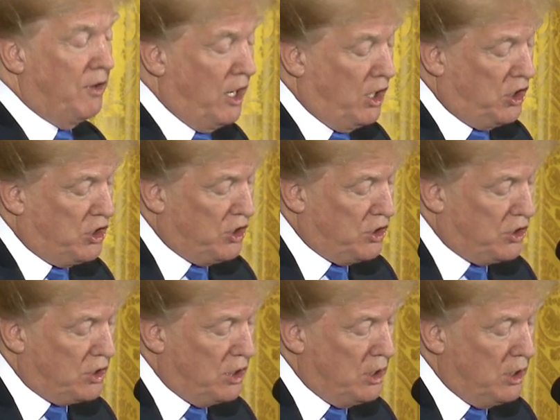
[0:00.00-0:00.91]

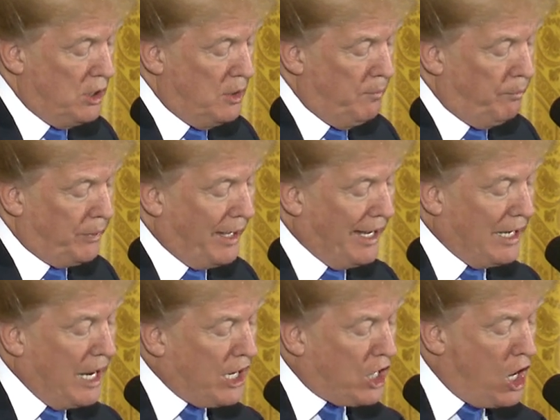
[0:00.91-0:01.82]
nations. And
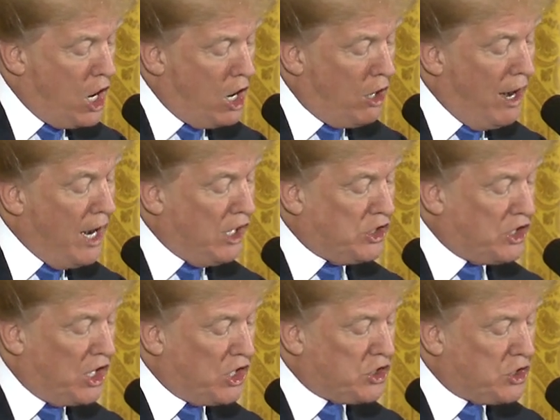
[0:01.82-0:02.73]
like our
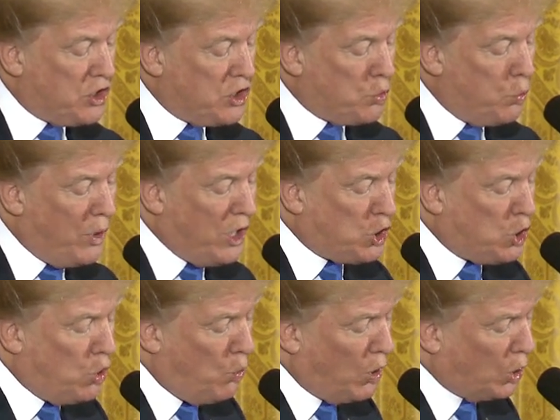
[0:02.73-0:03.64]
ancestors, we
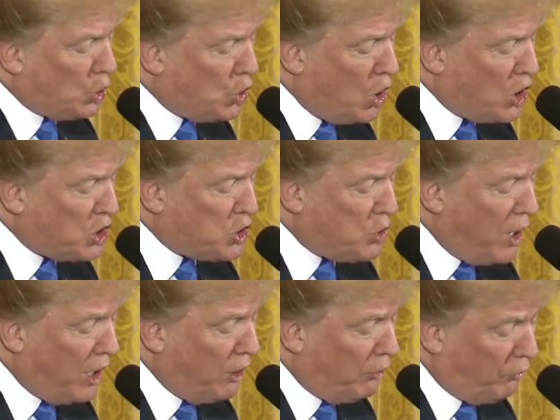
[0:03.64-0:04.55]
too will draw
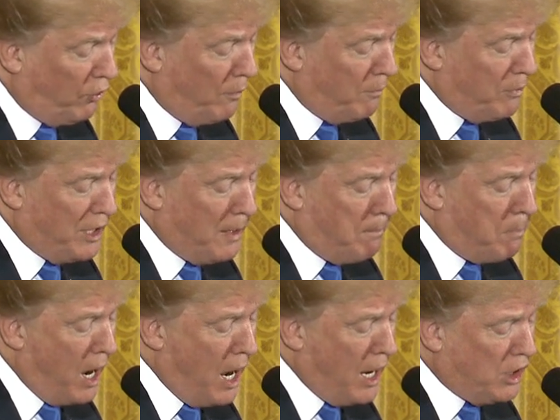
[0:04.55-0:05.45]
strength from the
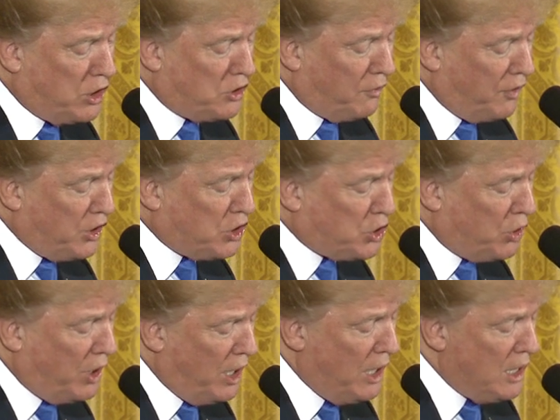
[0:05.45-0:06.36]
bonds of
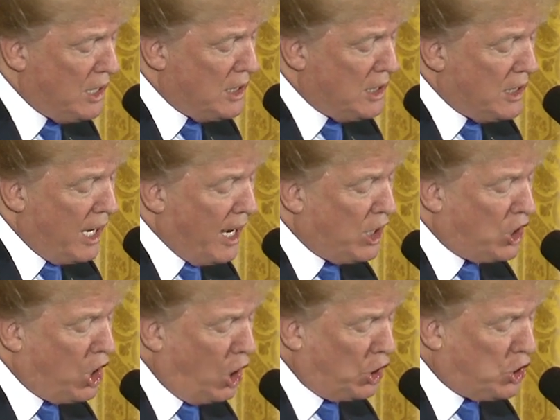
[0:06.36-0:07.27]
history and
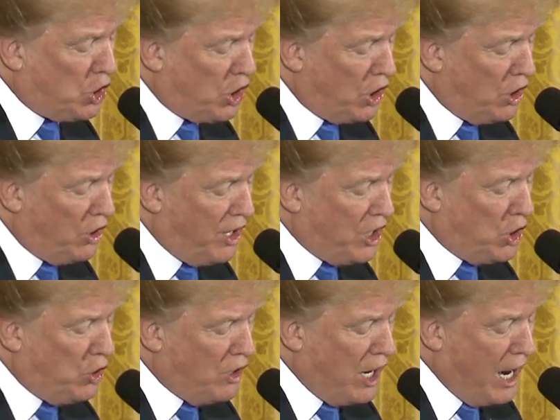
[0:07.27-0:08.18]
culture that
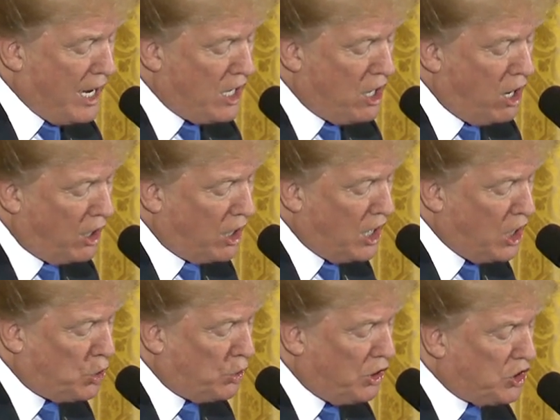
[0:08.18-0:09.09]
unite our
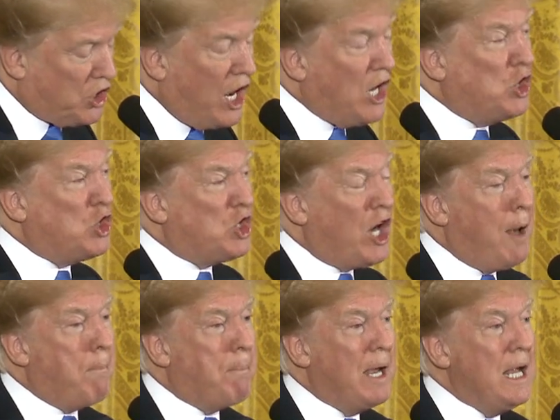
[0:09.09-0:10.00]
countries and
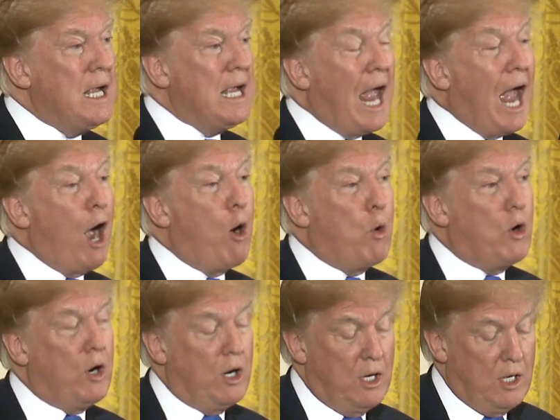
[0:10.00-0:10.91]
shape
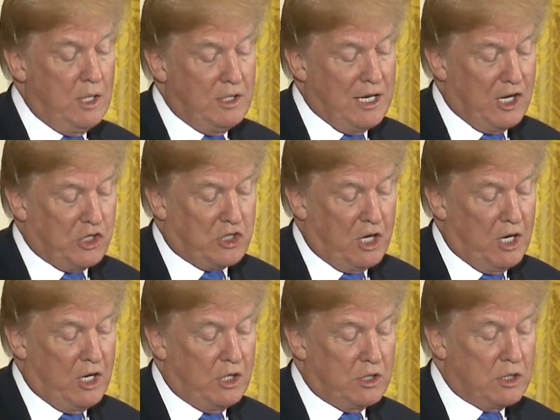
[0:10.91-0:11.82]
our
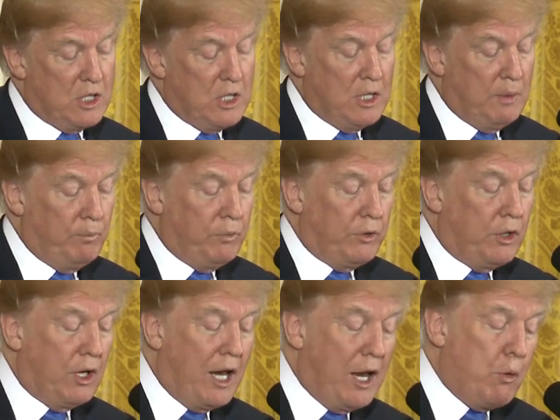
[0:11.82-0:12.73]
destinies.
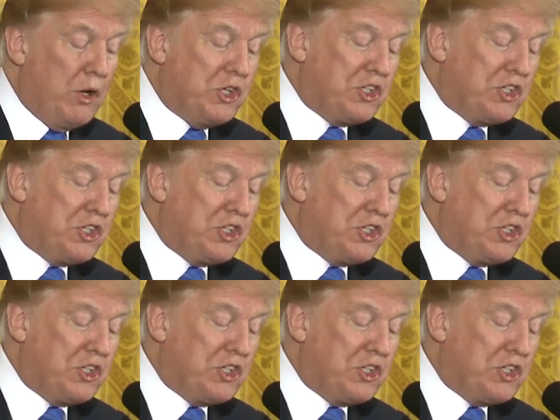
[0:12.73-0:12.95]
Today, we